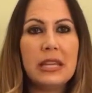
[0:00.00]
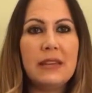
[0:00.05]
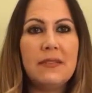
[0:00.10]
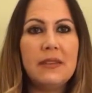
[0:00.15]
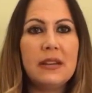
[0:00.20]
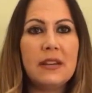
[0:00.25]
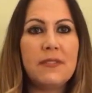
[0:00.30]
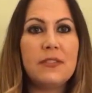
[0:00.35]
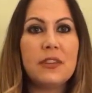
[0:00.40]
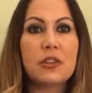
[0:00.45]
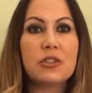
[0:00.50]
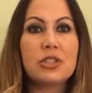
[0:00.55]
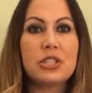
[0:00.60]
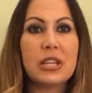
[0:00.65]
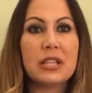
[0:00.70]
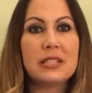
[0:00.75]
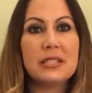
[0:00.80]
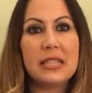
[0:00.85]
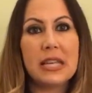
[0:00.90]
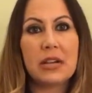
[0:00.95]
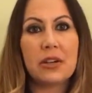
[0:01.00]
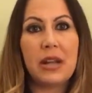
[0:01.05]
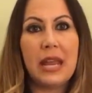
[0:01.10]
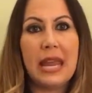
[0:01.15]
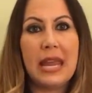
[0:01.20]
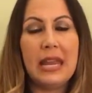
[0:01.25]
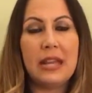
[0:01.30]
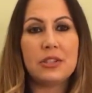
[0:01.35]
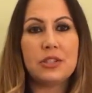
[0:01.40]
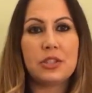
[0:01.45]
even if they're just there
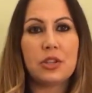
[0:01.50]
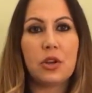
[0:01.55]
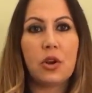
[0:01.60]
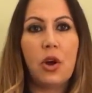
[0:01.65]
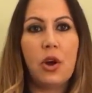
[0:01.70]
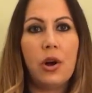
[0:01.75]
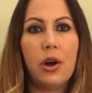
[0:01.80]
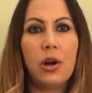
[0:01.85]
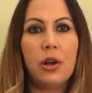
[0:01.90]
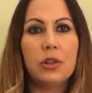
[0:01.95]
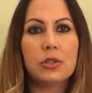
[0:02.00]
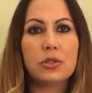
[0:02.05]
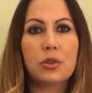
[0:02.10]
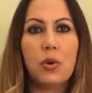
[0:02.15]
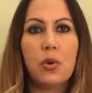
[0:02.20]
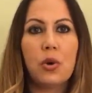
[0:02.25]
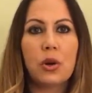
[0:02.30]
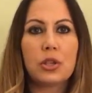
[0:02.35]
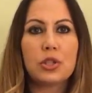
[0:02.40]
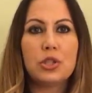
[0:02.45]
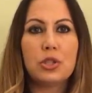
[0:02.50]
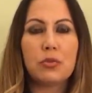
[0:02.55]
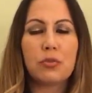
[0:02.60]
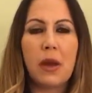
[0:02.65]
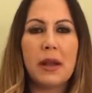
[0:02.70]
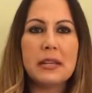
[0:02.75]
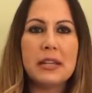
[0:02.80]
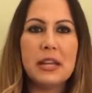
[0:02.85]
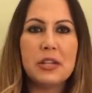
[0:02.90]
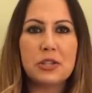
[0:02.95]
to answer calls or to
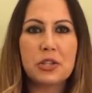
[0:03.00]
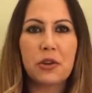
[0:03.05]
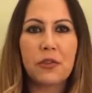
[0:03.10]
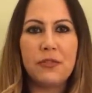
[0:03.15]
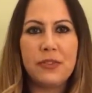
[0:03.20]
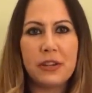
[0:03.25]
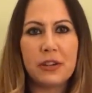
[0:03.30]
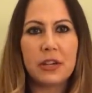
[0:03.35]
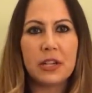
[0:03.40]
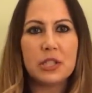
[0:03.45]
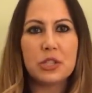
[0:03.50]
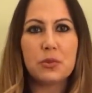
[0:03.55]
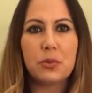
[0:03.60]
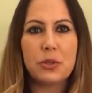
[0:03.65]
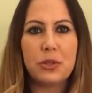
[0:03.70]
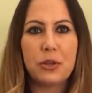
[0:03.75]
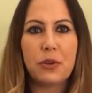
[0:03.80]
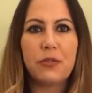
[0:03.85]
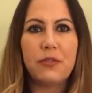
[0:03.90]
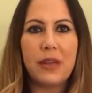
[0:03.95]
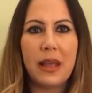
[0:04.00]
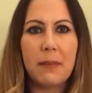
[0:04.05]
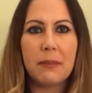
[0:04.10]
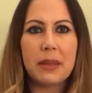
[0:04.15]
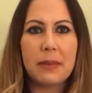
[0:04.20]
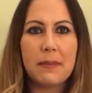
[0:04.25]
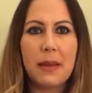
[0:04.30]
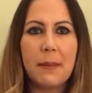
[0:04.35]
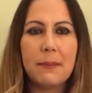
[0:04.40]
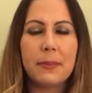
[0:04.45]
run interference with your
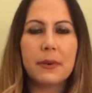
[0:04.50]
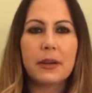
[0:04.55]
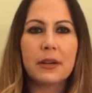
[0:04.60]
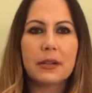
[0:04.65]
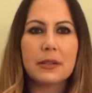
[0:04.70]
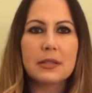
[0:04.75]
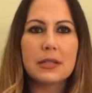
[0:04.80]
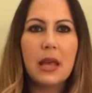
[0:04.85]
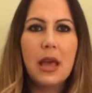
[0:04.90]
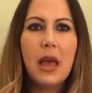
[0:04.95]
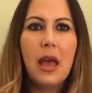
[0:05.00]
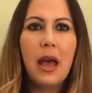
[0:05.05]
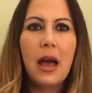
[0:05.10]
family members.